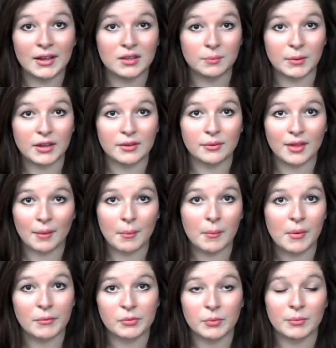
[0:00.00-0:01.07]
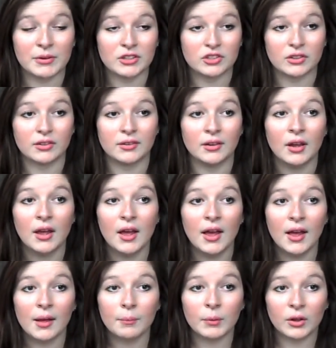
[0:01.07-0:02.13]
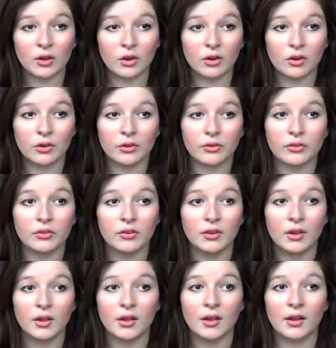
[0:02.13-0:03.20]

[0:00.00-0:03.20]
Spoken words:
ears pierced without my mum's permission, because